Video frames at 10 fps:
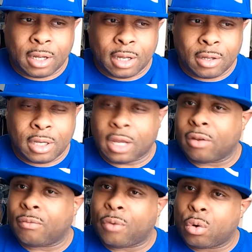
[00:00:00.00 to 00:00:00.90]

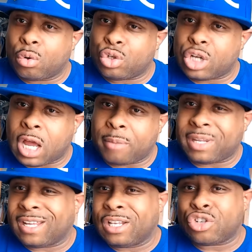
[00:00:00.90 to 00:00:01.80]
The
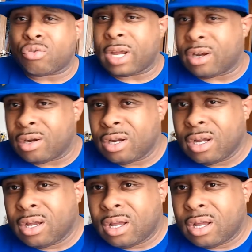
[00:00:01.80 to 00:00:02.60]
Photoshop, the Illustrator.